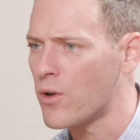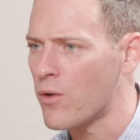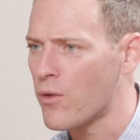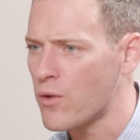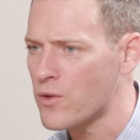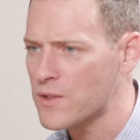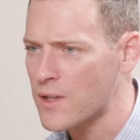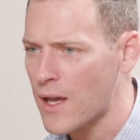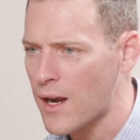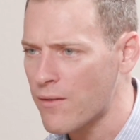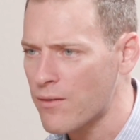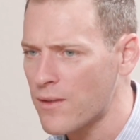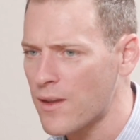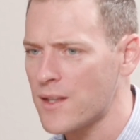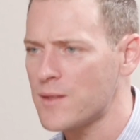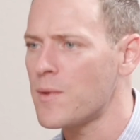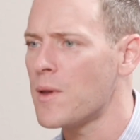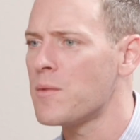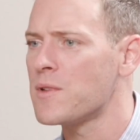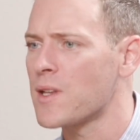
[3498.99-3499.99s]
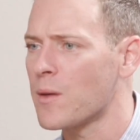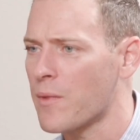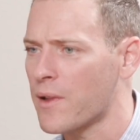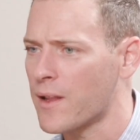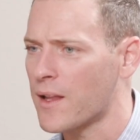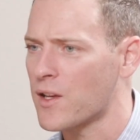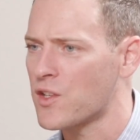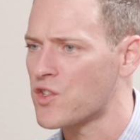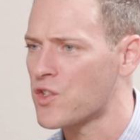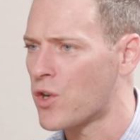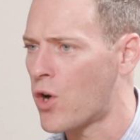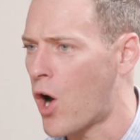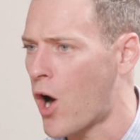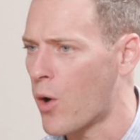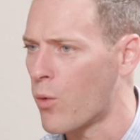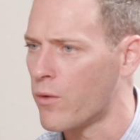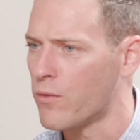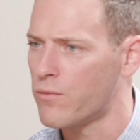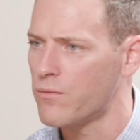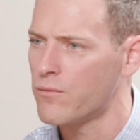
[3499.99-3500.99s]
Those kind of things. Maybe something like a
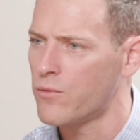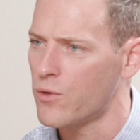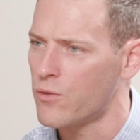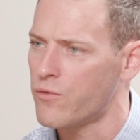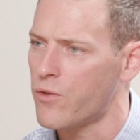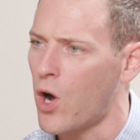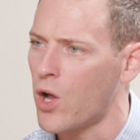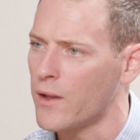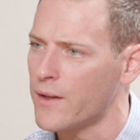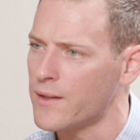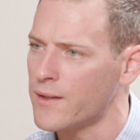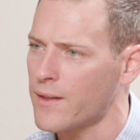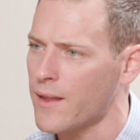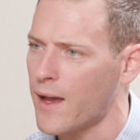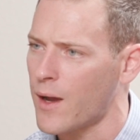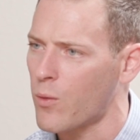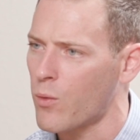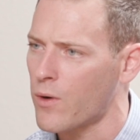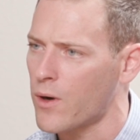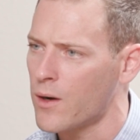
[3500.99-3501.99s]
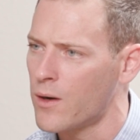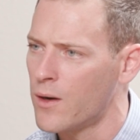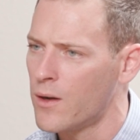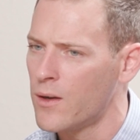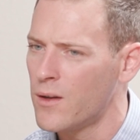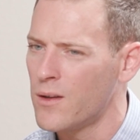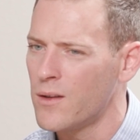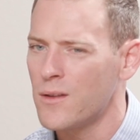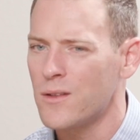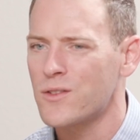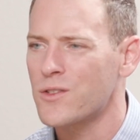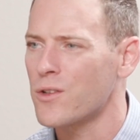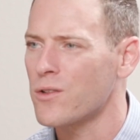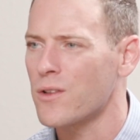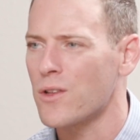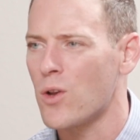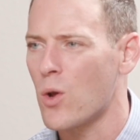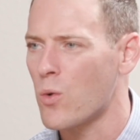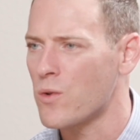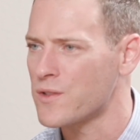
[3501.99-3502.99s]
cigar would fall into that, where
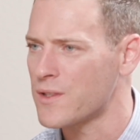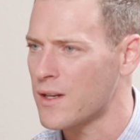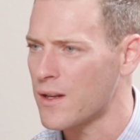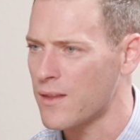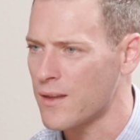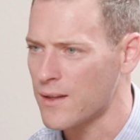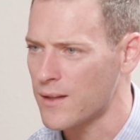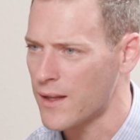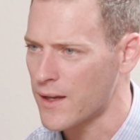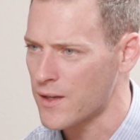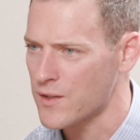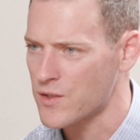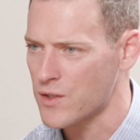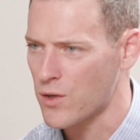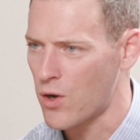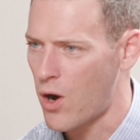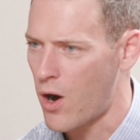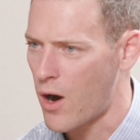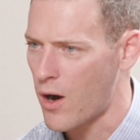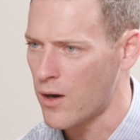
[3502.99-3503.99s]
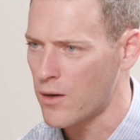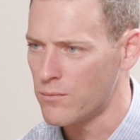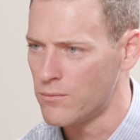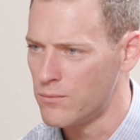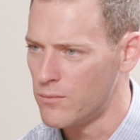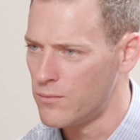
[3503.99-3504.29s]
certainly no one's going to think like a cigar